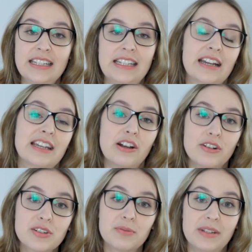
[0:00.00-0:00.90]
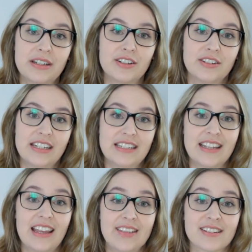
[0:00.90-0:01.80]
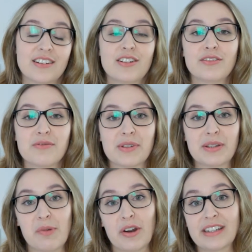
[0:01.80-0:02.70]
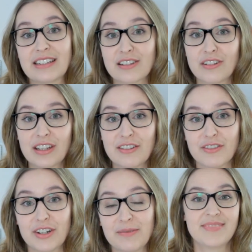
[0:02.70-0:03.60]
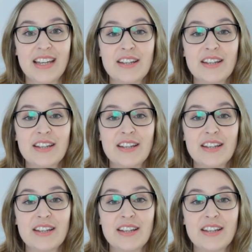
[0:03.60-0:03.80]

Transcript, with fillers: that can also be a good indication of what the market is looking for.